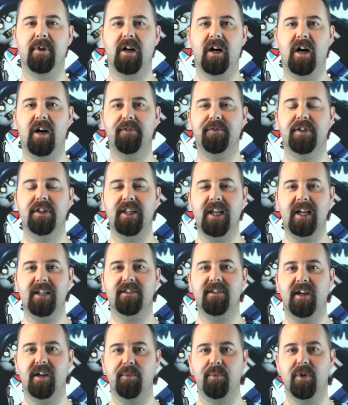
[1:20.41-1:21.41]
After
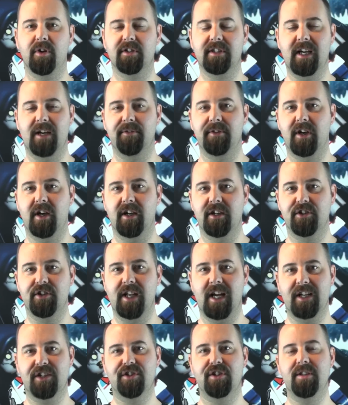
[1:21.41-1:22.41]
that I worked out that I could
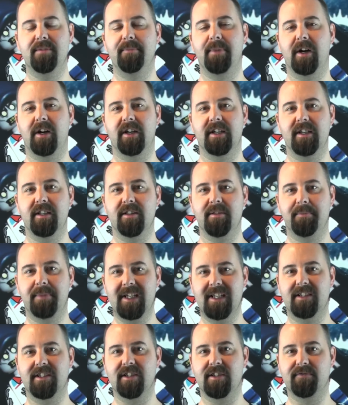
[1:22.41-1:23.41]
actually buy the
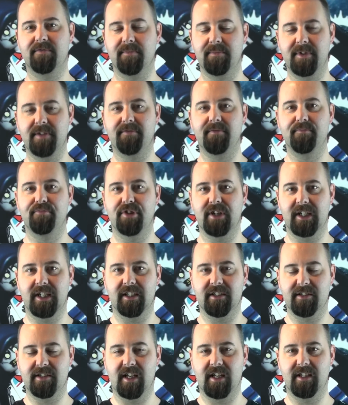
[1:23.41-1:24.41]
pieces from different
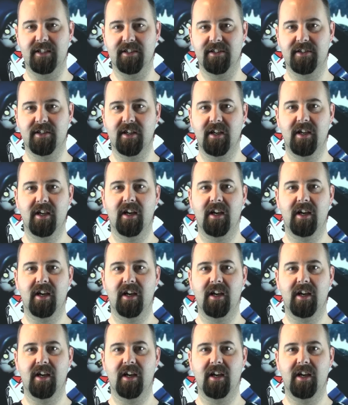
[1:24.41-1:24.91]
bricklink sellers